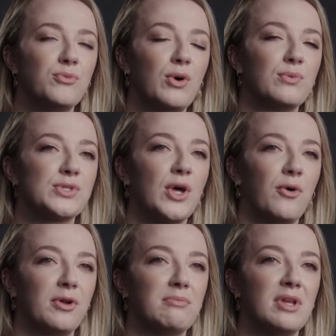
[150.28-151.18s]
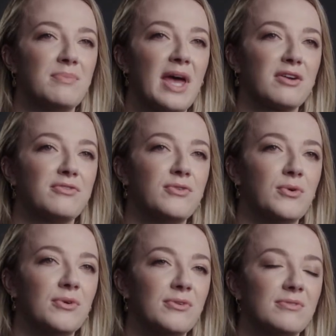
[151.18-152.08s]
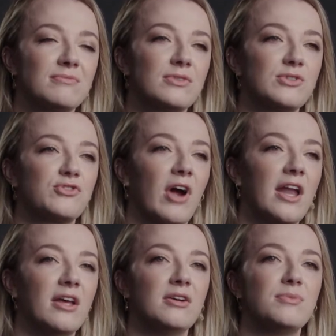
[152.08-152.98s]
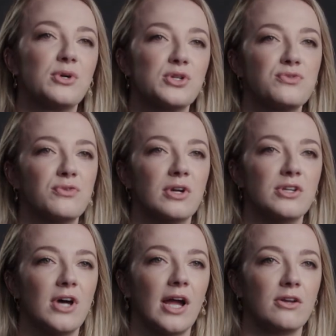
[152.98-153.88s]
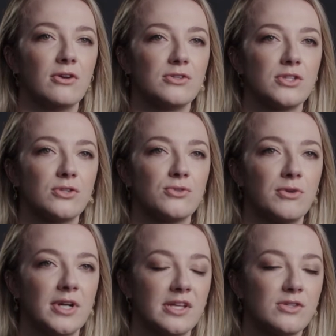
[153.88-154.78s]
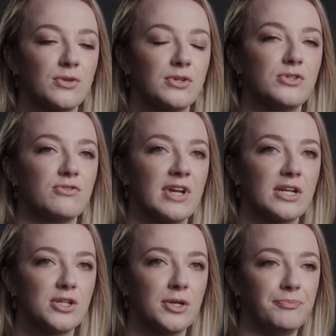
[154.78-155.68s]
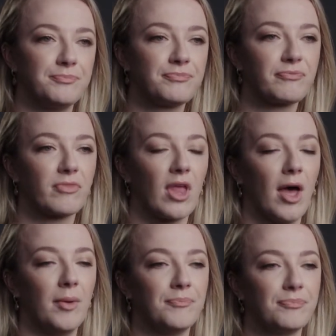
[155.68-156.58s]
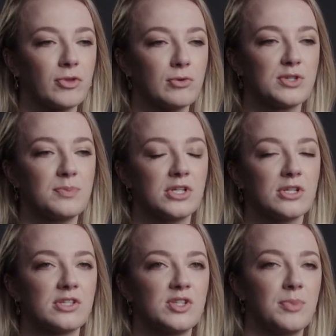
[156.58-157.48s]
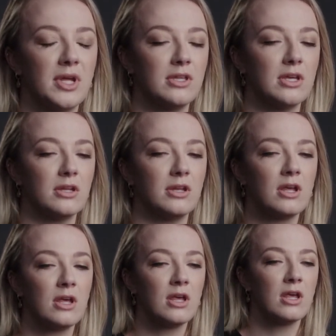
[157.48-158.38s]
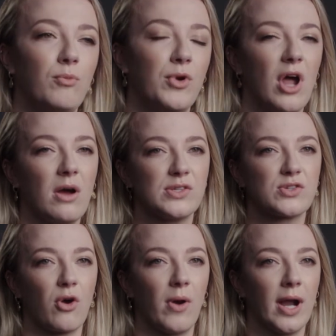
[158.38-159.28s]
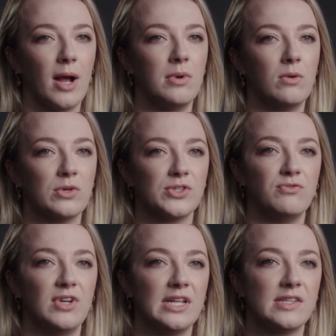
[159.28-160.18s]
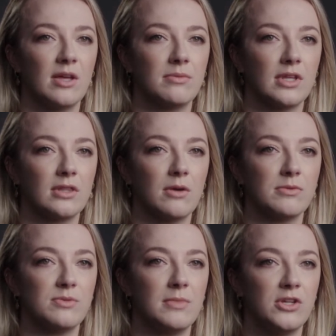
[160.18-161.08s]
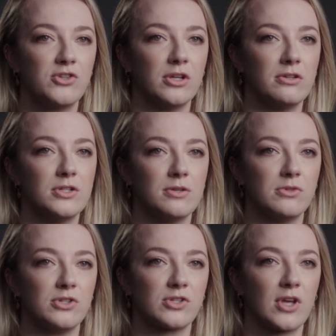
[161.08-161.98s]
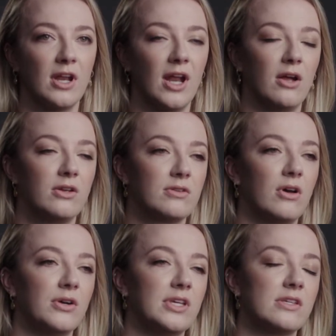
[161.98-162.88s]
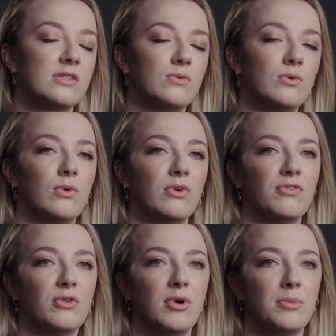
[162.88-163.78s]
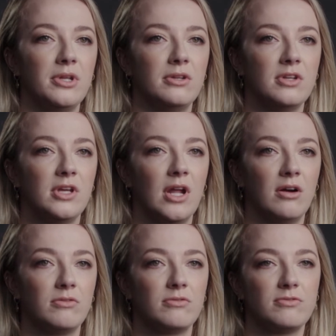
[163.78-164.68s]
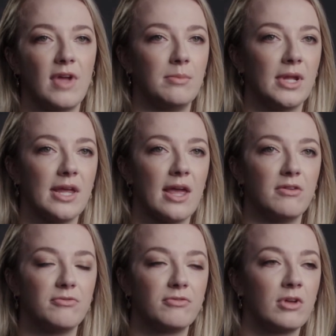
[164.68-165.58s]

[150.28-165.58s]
what was holding me back for trying to push for a diagnosis or any sort of direction or specialist opinion. When I was growing up, it wasn't really something that was mentioned. It was just kind of like, oh yes, all of the women in our family have